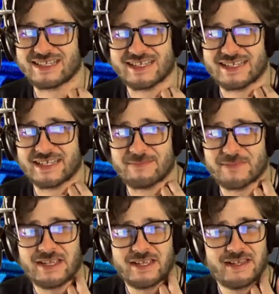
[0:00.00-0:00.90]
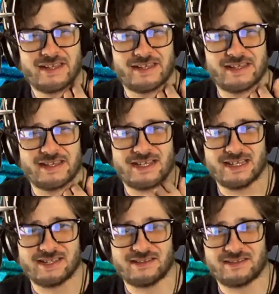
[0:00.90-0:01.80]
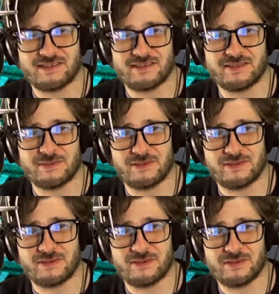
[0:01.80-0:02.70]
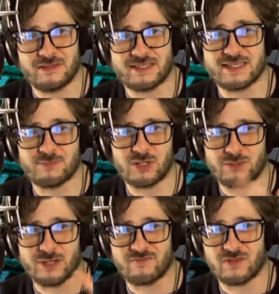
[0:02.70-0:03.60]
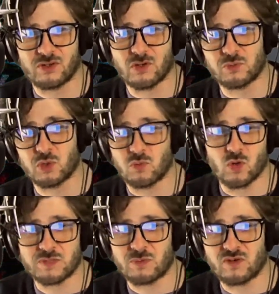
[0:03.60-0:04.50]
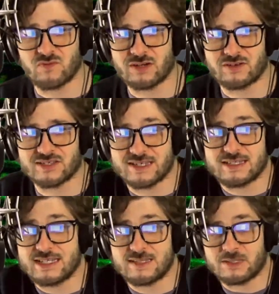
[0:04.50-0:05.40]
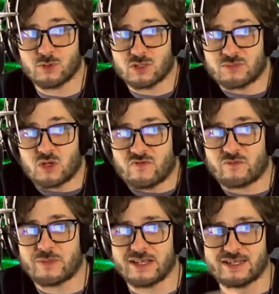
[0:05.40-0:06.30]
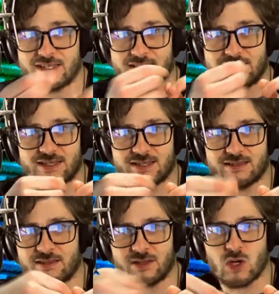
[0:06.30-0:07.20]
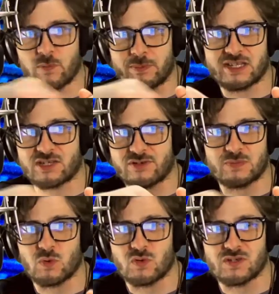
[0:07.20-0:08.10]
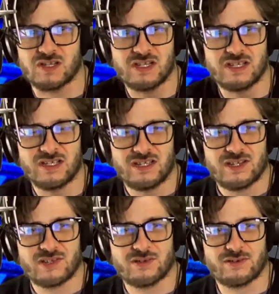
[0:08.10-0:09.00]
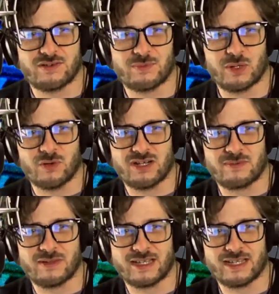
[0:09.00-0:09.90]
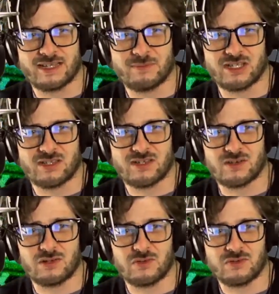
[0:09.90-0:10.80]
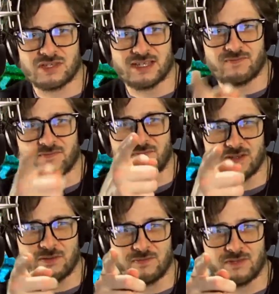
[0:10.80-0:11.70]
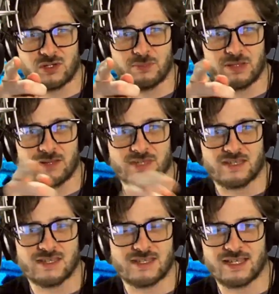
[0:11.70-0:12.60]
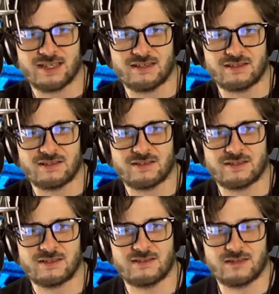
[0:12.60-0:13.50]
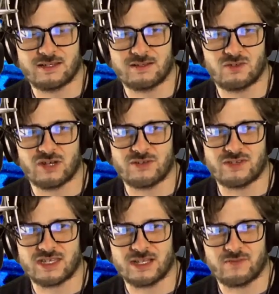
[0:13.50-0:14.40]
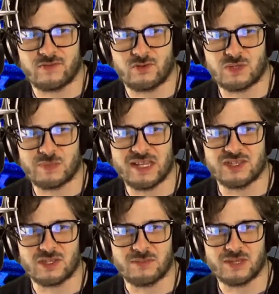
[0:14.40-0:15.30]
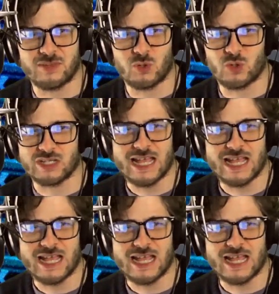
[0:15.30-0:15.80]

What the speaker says: like it. And I deliberately went for the non-waterproof one because I didn't need to be waterproof. But it's the copper bits are exposed. So I was a bit worried about that getting a bit too close. Like if the strip comes unstuck and and grounds itself across pins on the motherboard,